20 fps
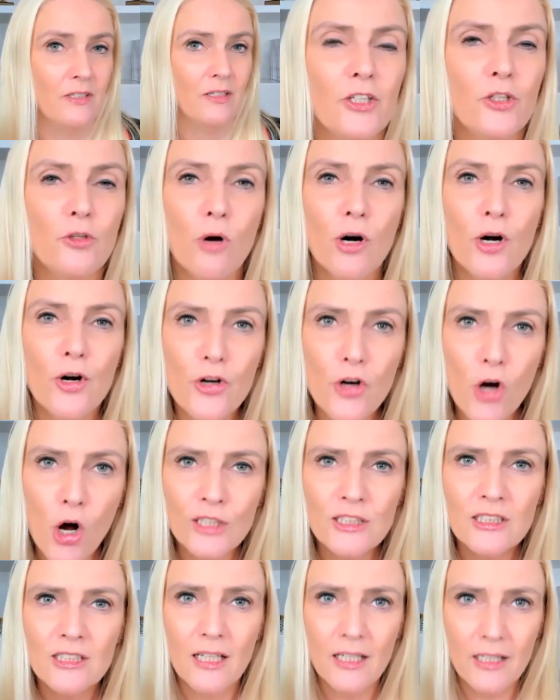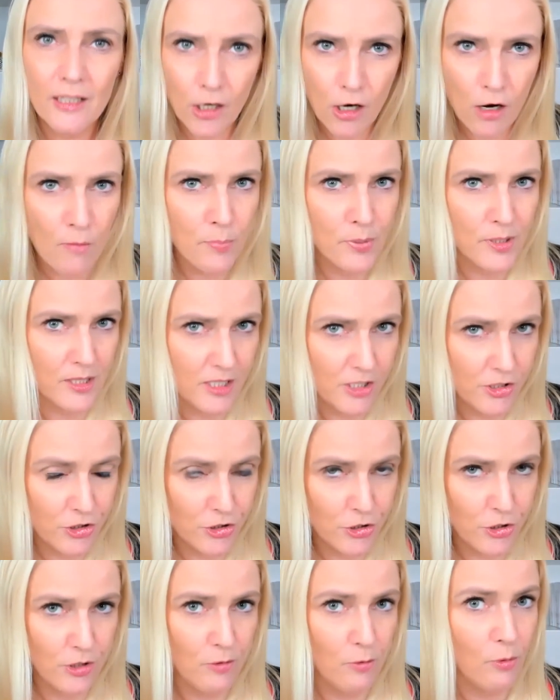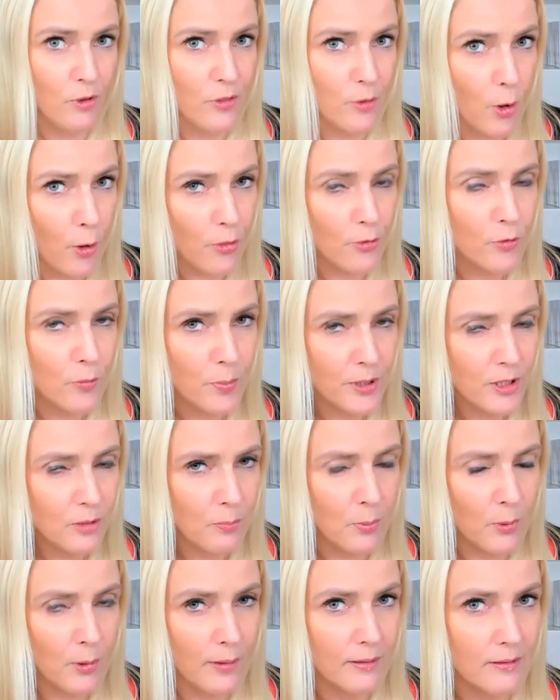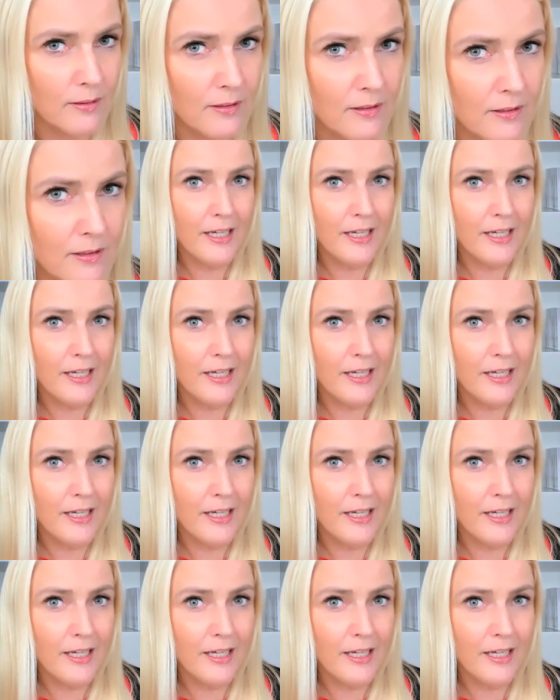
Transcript: You are not in competition with other people